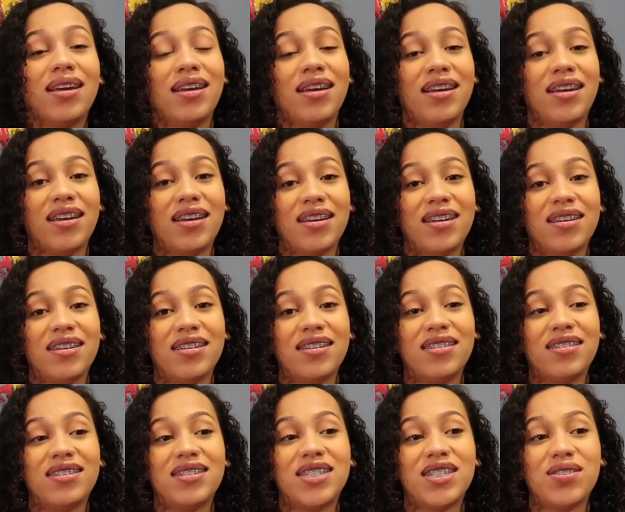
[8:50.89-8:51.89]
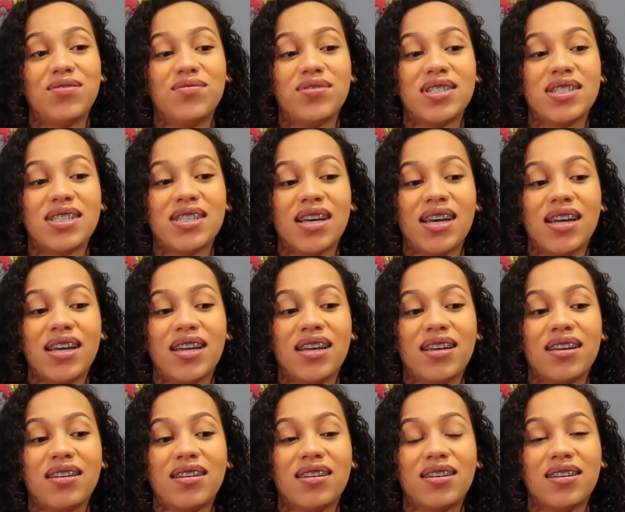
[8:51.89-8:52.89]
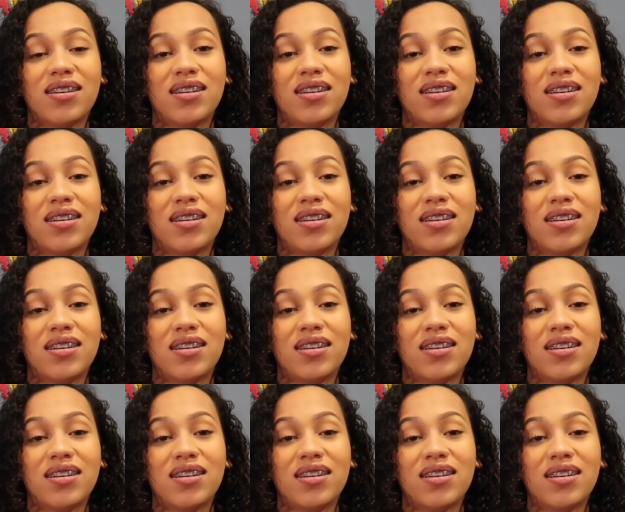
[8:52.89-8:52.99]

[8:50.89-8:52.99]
and she was like,